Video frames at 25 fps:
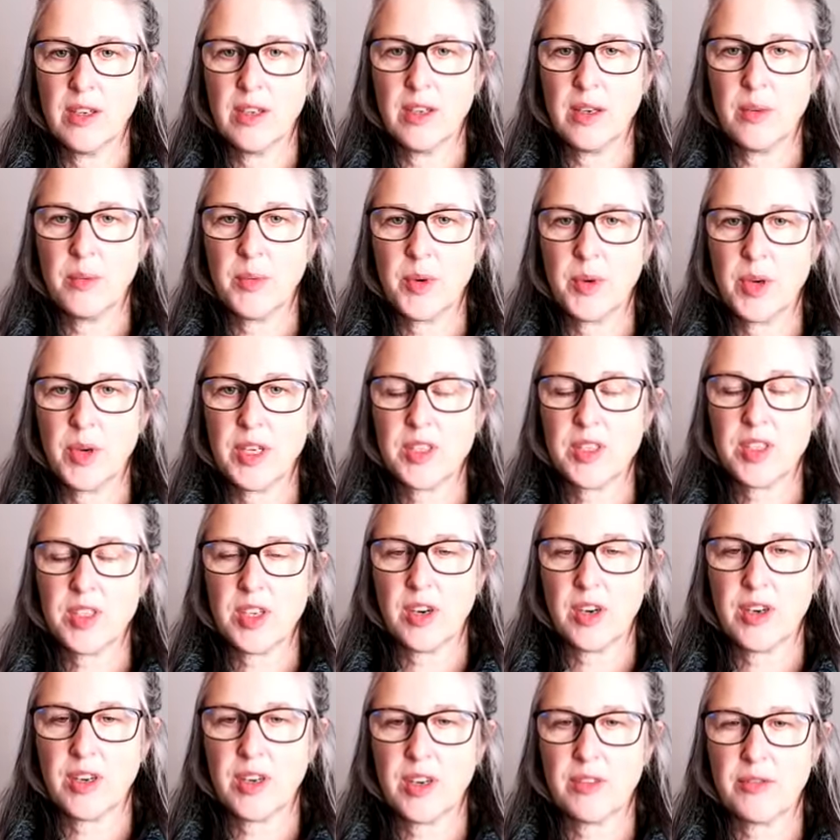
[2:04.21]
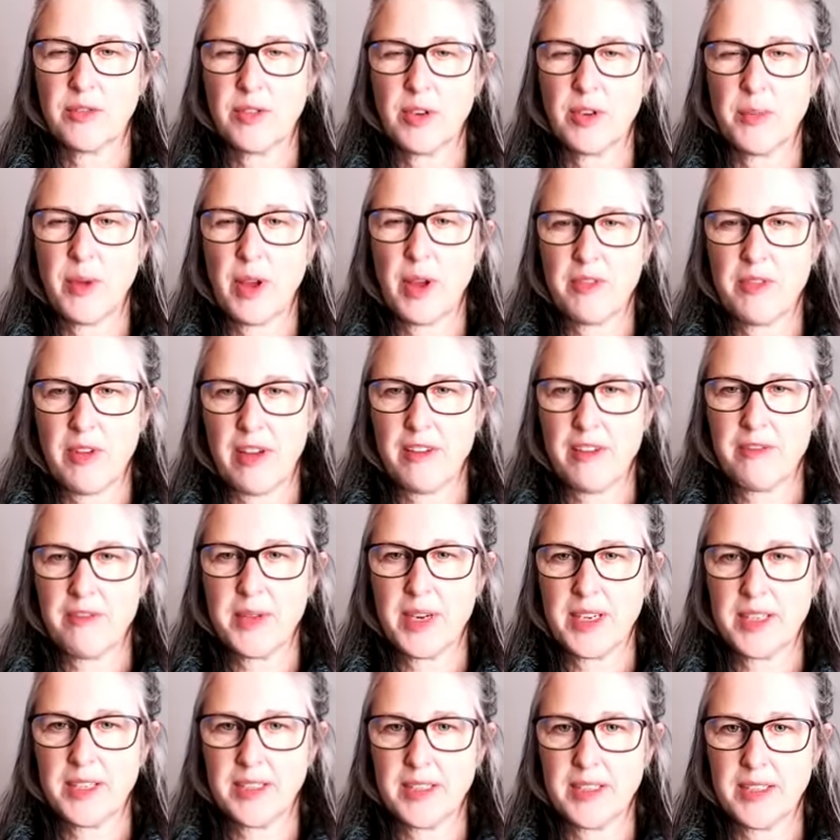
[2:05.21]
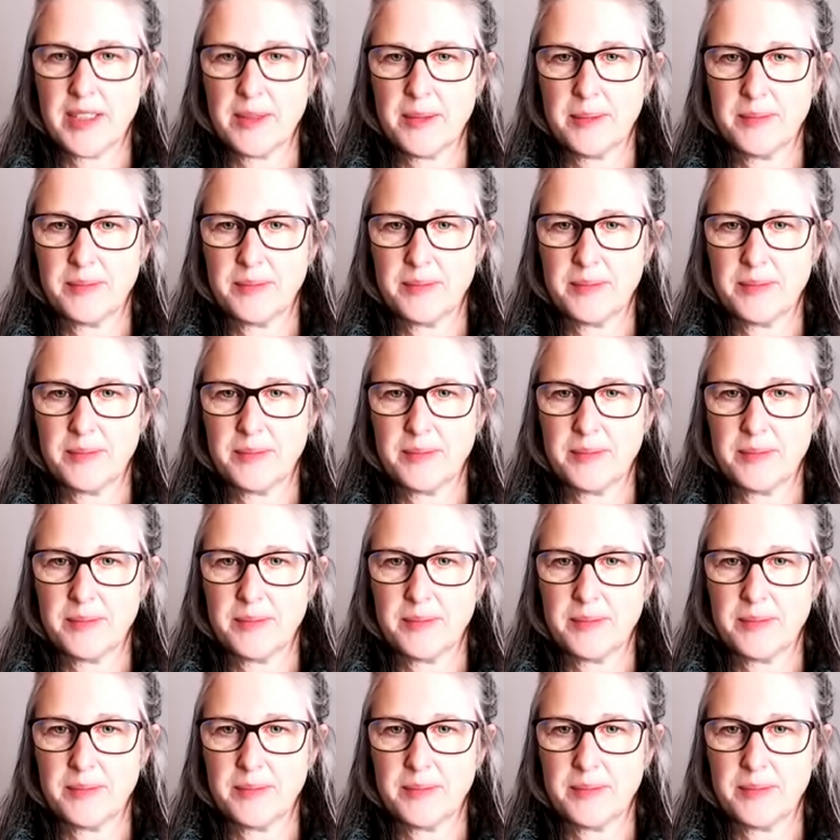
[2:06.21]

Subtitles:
And we're going to start here for about 5 minutes.